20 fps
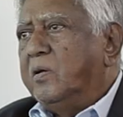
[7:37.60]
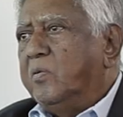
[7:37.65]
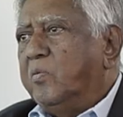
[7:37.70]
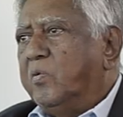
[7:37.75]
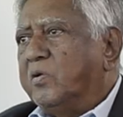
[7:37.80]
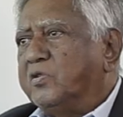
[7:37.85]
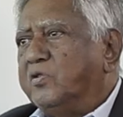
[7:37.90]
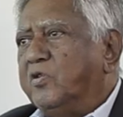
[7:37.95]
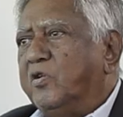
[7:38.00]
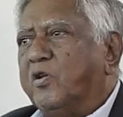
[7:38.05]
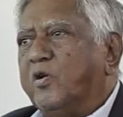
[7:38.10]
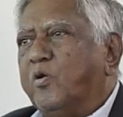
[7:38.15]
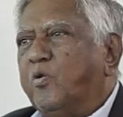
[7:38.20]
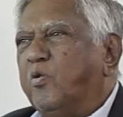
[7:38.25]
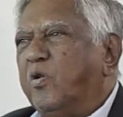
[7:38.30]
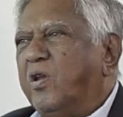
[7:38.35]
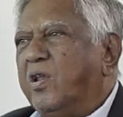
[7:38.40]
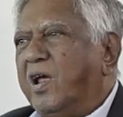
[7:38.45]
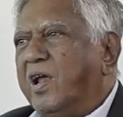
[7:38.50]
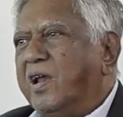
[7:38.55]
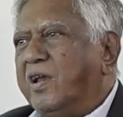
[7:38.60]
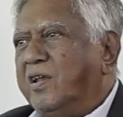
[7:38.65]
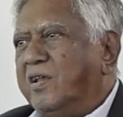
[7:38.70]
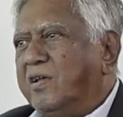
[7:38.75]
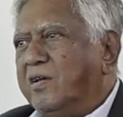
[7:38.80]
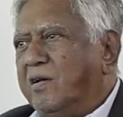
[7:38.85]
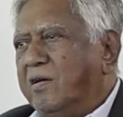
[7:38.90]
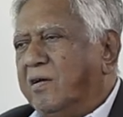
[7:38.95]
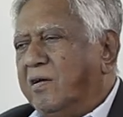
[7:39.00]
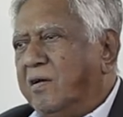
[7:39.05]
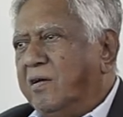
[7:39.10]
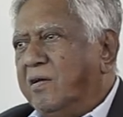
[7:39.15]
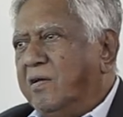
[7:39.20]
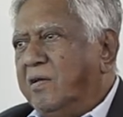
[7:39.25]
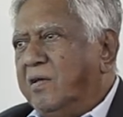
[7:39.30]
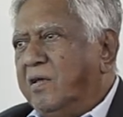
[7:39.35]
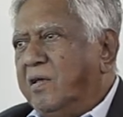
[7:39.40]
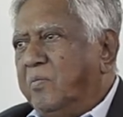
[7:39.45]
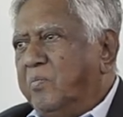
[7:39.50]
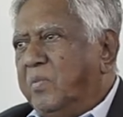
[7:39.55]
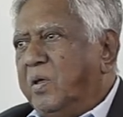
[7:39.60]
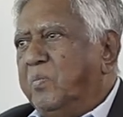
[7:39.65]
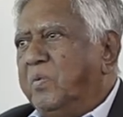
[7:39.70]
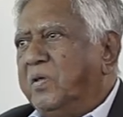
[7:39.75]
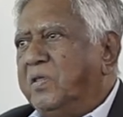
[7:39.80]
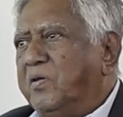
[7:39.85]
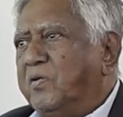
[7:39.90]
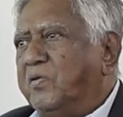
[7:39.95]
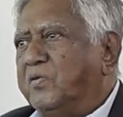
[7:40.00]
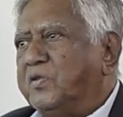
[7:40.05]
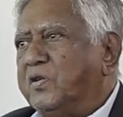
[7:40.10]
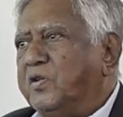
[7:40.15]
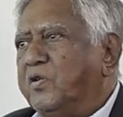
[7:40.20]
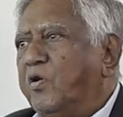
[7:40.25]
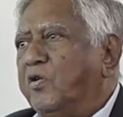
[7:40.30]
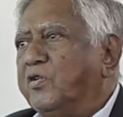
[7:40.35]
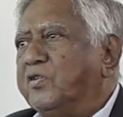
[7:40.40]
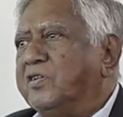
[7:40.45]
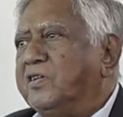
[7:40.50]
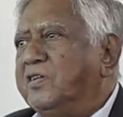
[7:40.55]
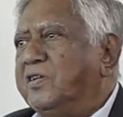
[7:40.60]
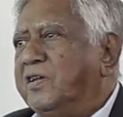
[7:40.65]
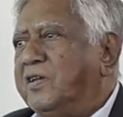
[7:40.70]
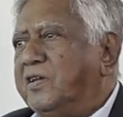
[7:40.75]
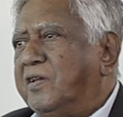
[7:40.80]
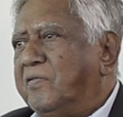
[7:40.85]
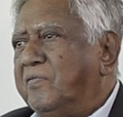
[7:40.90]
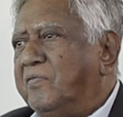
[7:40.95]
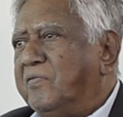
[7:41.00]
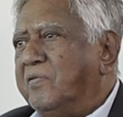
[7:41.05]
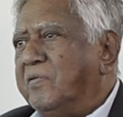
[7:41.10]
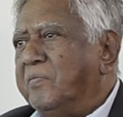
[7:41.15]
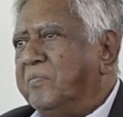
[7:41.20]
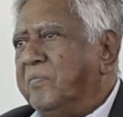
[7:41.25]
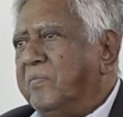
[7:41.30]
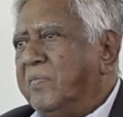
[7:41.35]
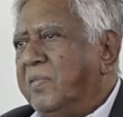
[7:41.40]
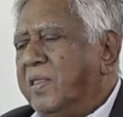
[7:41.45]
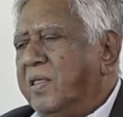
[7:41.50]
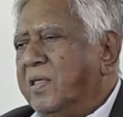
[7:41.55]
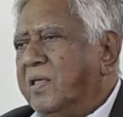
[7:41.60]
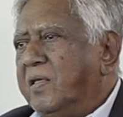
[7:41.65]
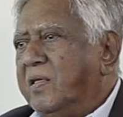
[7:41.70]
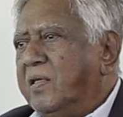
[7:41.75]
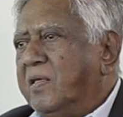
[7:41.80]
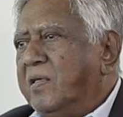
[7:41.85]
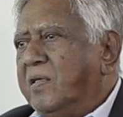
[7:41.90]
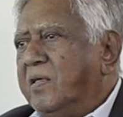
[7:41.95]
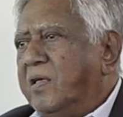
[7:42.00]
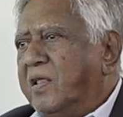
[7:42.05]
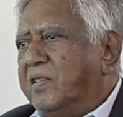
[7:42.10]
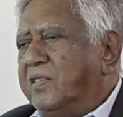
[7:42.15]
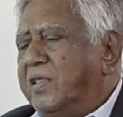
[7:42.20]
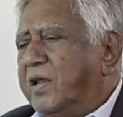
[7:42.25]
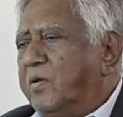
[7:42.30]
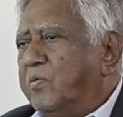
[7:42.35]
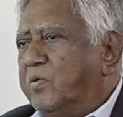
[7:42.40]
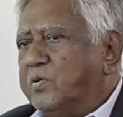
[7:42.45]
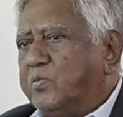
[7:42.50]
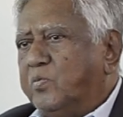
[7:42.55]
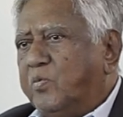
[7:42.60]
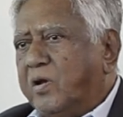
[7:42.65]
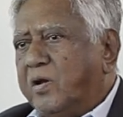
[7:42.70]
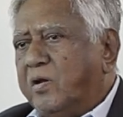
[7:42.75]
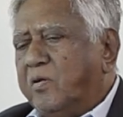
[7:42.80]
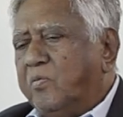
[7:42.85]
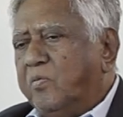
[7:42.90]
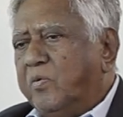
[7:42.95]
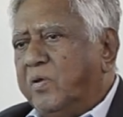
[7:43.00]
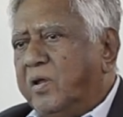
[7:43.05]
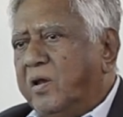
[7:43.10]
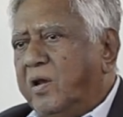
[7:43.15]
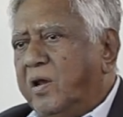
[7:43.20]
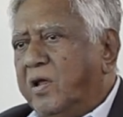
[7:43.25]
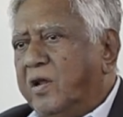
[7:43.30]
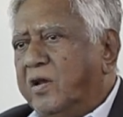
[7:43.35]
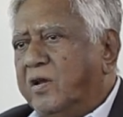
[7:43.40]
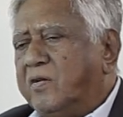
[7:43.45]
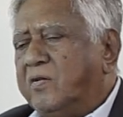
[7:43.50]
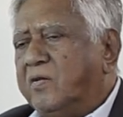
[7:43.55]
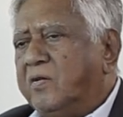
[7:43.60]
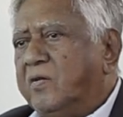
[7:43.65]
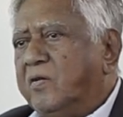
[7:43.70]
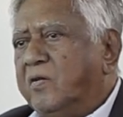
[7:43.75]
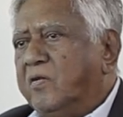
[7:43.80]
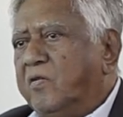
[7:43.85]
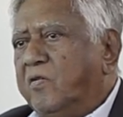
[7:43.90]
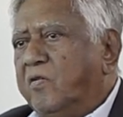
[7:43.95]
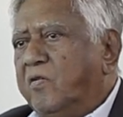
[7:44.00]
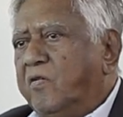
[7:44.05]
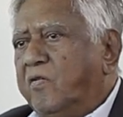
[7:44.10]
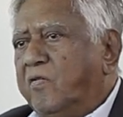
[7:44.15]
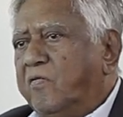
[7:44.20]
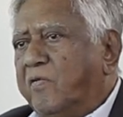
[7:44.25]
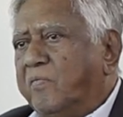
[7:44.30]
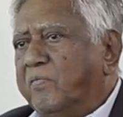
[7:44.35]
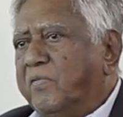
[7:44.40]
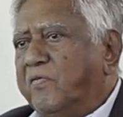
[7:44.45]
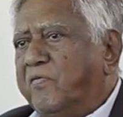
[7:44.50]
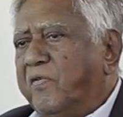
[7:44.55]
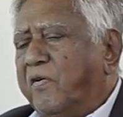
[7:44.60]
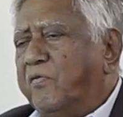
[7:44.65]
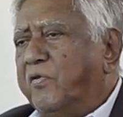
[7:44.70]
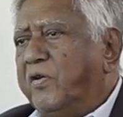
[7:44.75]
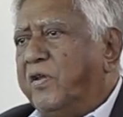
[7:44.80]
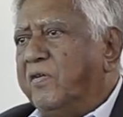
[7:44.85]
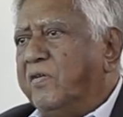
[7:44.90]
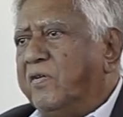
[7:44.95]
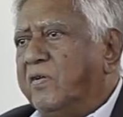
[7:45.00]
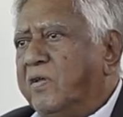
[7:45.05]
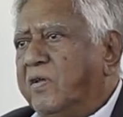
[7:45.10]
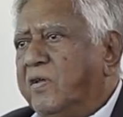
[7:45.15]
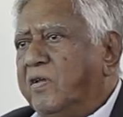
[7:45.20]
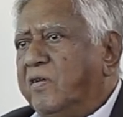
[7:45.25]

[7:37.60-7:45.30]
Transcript: was not a good idea. Maybe there was an alternative. And that was what we learned from the founding